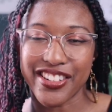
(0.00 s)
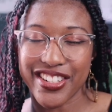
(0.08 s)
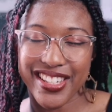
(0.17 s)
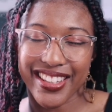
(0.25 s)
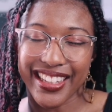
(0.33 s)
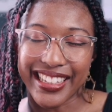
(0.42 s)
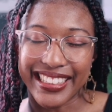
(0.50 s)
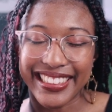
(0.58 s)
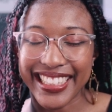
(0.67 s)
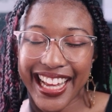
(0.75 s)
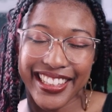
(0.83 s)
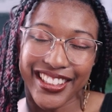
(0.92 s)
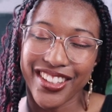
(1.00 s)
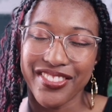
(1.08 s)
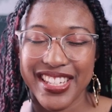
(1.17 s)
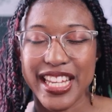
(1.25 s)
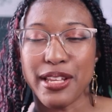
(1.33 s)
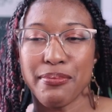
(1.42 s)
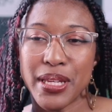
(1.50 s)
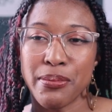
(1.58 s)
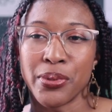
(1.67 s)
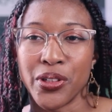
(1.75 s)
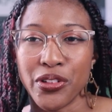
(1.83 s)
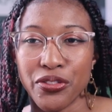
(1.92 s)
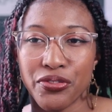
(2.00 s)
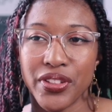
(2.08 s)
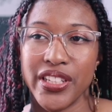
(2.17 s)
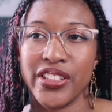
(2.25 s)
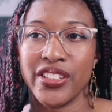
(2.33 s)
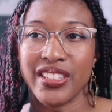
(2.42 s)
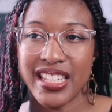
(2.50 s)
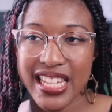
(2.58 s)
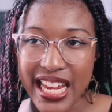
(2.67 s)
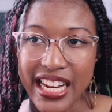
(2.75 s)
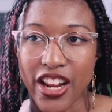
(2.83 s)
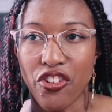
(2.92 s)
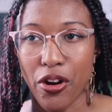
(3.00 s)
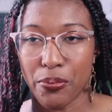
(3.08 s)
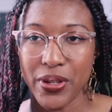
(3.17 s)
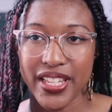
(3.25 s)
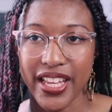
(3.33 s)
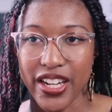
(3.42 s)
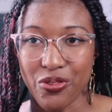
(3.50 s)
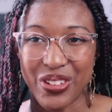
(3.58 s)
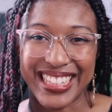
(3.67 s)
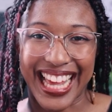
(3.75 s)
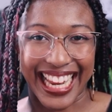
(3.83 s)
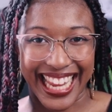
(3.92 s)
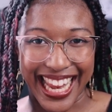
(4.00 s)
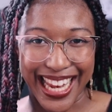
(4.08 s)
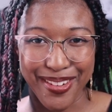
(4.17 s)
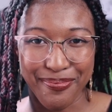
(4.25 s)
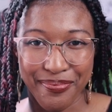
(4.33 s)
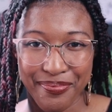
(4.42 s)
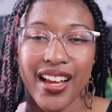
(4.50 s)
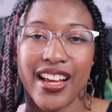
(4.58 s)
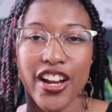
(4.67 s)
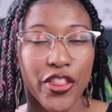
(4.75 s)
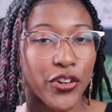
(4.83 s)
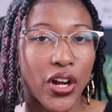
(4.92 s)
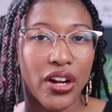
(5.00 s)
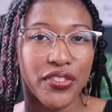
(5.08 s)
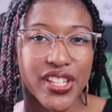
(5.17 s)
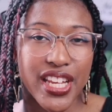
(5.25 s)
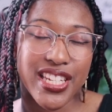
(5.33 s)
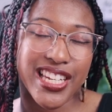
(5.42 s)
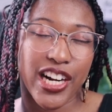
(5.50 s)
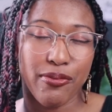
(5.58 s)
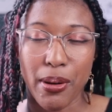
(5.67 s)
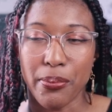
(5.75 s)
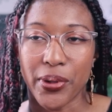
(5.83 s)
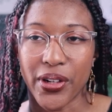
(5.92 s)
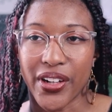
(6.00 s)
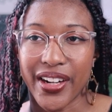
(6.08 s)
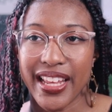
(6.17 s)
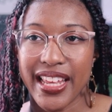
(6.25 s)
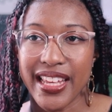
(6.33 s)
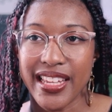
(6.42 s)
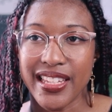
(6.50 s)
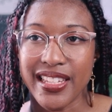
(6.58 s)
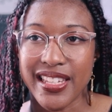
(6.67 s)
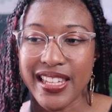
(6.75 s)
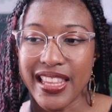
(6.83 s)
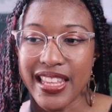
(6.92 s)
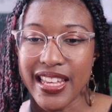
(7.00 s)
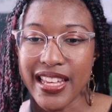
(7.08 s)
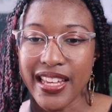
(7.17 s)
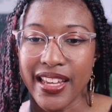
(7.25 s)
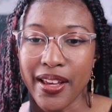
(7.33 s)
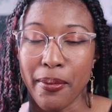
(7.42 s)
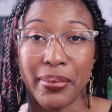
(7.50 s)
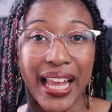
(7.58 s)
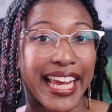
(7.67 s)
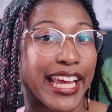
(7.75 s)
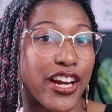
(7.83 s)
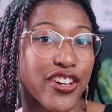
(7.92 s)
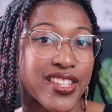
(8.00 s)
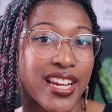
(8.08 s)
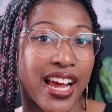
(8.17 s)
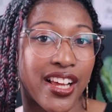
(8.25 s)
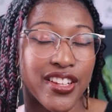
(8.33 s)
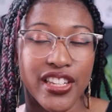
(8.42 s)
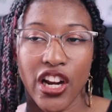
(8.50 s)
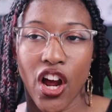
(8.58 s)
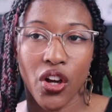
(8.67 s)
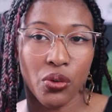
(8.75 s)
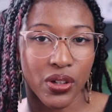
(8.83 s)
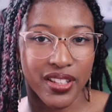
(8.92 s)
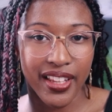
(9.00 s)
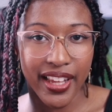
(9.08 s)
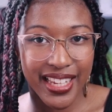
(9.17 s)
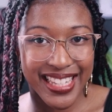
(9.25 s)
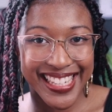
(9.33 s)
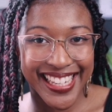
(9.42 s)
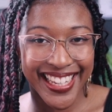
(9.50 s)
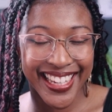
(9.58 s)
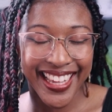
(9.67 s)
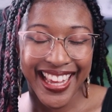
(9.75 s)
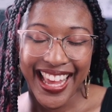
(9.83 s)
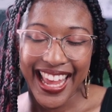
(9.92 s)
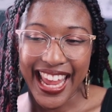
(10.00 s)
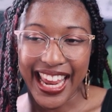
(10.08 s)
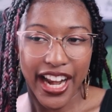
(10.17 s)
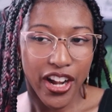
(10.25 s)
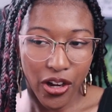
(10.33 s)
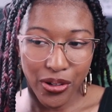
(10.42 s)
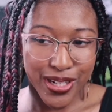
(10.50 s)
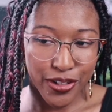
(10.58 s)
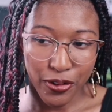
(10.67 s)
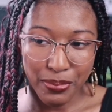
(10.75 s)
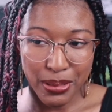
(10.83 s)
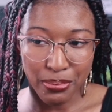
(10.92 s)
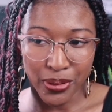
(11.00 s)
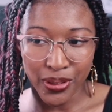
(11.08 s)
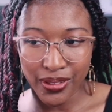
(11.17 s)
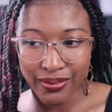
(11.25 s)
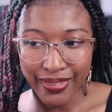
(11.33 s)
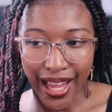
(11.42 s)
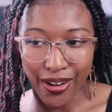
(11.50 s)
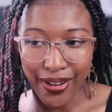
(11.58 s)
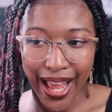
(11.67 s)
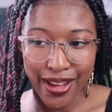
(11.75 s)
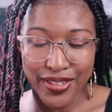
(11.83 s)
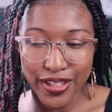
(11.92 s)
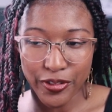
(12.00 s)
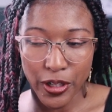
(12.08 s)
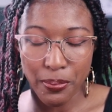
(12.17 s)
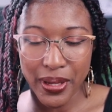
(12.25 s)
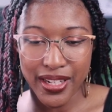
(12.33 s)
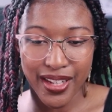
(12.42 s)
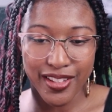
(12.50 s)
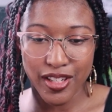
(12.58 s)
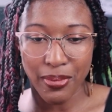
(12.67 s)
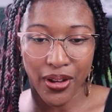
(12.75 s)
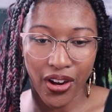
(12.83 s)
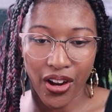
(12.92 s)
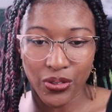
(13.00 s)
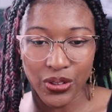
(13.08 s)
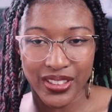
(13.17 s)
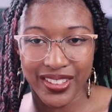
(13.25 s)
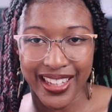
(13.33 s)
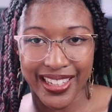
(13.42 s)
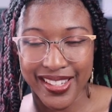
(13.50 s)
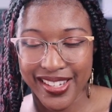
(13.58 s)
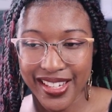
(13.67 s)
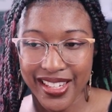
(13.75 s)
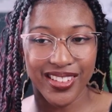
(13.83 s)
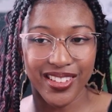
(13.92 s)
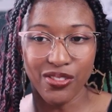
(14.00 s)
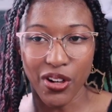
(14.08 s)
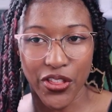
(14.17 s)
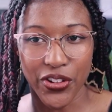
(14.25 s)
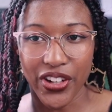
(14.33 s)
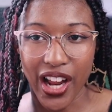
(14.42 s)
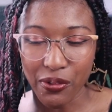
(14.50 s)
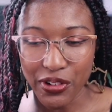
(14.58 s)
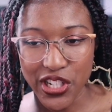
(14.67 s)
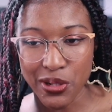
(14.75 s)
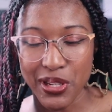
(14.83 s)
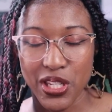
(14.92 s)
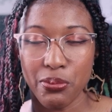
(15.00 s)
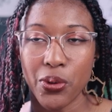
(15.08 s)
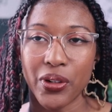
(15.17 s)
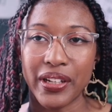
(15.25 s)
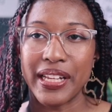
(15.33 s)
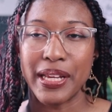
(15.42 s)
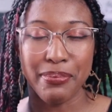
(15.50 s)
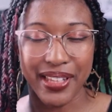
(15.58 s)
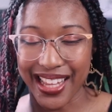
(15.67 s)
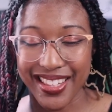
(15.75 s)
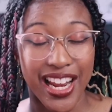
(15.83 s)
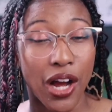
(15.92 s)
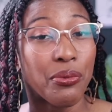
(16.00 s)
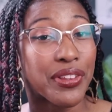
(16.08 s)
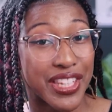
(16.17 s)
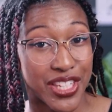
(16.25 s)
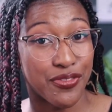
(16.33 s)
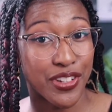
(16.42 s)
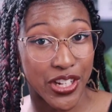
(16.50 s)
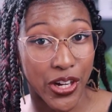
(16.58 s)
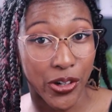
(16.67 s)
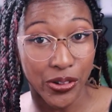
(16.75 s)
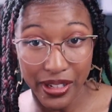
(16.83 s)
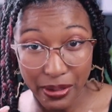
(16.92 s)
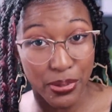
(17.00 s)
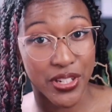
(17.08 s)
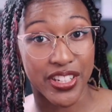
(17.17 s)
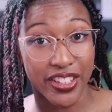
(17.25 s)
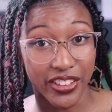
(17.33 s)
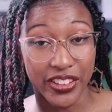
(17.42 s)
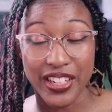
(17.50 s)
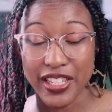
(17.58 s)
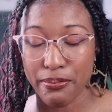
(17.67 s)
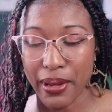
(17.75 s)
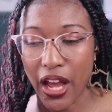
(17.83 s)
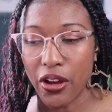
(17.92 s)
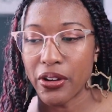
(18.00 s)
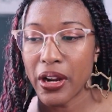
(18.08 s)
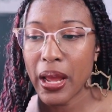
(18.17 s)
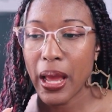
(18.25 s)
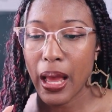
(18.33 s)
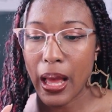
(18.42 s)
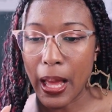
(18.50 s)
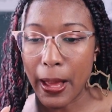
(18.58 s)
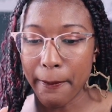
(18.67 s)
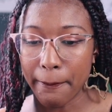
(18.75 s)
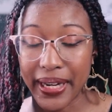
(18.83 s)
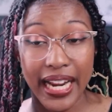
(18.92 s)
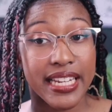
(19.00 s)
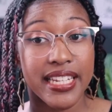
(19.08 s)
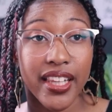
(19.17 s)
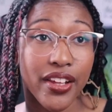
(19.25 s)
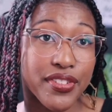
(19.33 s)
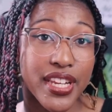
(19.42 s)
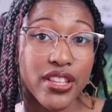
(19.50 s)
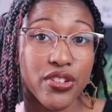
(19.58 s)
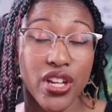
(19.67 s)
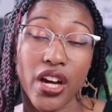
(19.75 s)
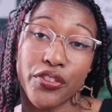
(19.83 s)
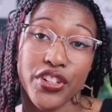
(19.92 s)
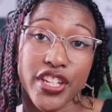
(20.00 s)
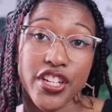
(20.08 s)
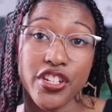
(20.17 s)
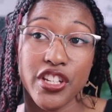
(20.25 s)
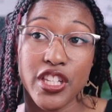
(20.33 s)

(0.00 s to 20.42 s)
just like I love seeing people feel seen and represented with that game. Another conversation I remember is the black hairstyles in Hogwarts Legacy. And I know different people have different opinions about Hogwarts Legacy and whether or not we should be supporting it, but that's not what this video in particular is about. But I did love seeing those conversations